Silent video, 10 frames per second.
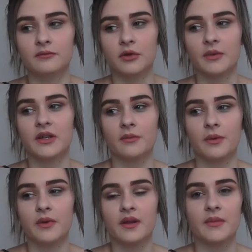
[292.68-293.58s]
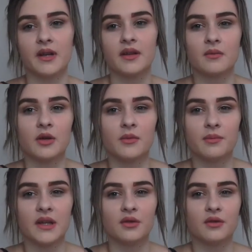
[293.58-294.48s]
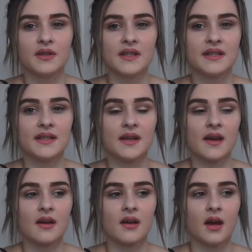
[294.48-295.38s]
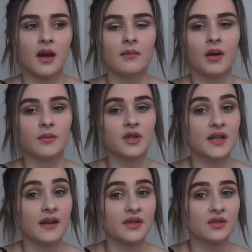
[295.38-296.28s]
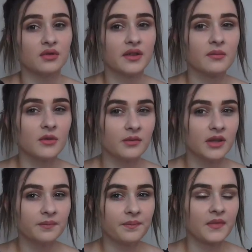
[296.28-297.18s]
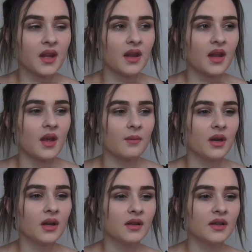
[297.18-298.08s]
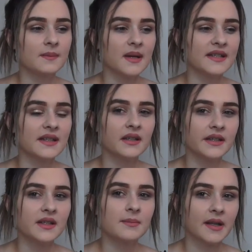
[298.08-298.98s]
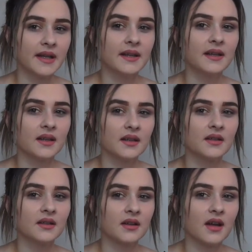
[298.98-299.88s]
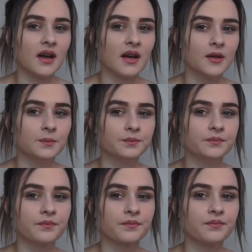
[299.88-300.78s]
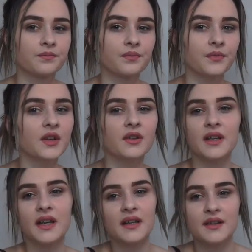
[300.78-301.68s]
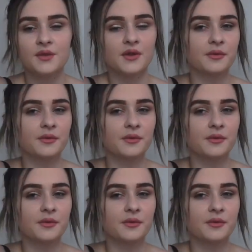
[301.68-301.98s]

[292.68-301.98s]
probably coping with it better at the moment because um, I don't have school at the moment but it's basically just planning it um, you know getting into a